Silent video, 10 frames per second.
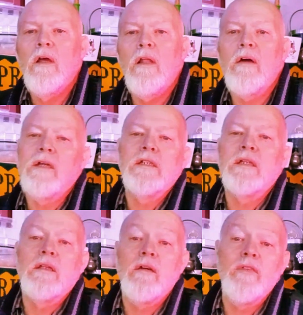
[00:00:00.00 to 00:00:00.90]
Like in
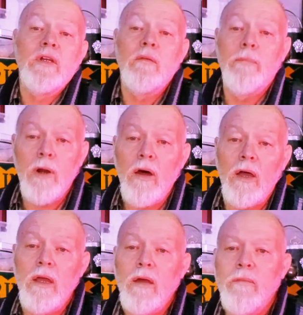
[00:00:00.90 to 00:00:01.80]
South Africa,
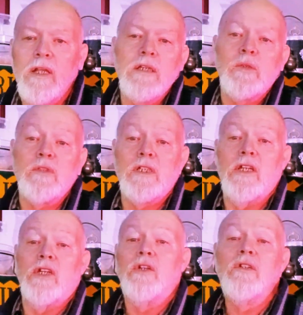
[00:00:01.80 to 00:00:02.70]
braai. I mean, this was a
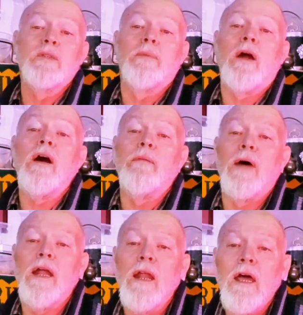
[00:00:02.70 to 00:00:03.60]
huge braai,
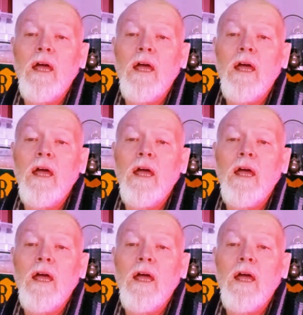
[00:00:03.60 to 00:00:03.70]
man.